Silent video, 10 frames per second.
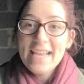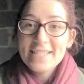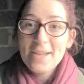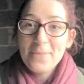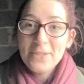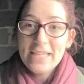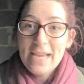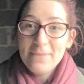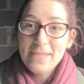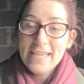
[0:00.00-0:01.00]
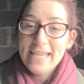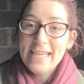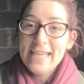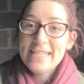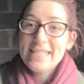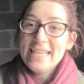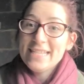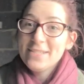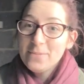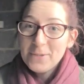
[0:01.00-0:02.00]
Next up on the lambing kit list
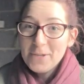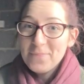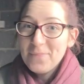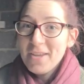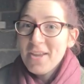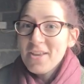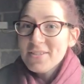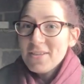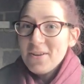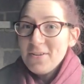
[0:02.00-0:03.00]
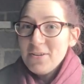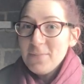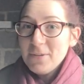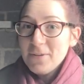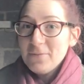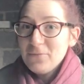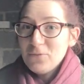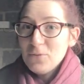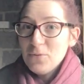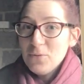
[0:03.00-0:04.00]
is lubricant. So lubricant
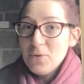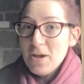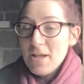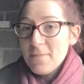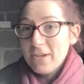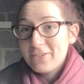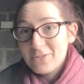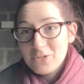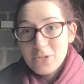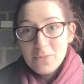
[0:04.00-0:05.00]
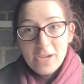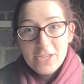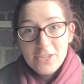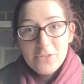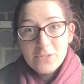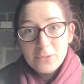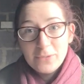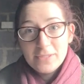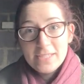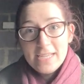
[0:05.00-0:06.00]
for agriculture you can buy in huge
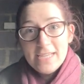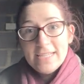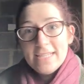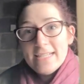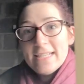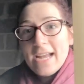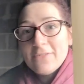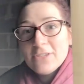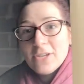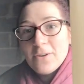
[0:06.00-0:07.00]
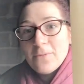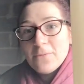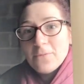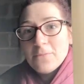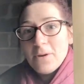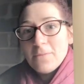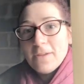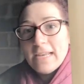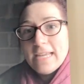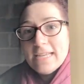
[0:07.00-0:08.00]
quantities. This is Agrigel from Mole
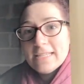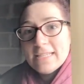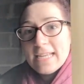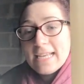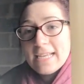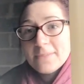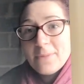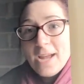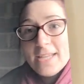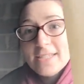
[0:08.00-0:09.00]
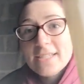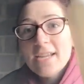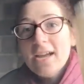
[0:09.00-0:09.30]
Valley, it's a Netex brand.